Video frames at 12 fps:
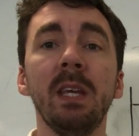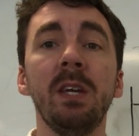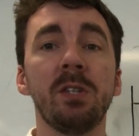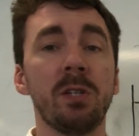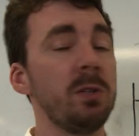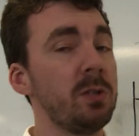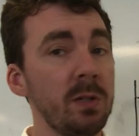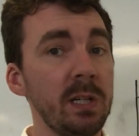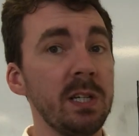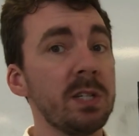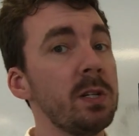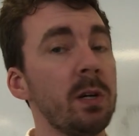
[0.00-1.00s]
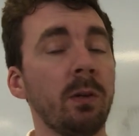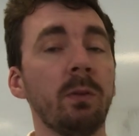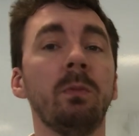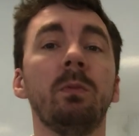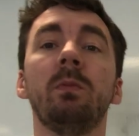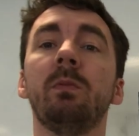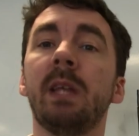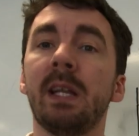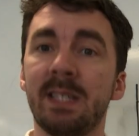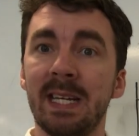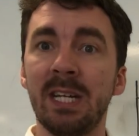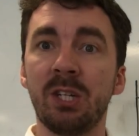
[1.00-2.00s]
So you do need to know that
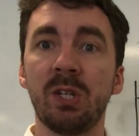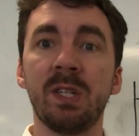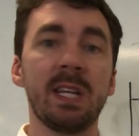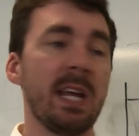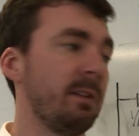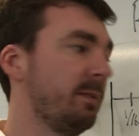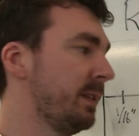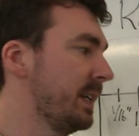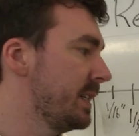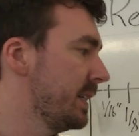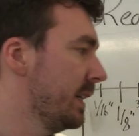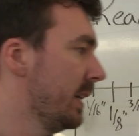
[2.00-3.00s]
it's inches and feet.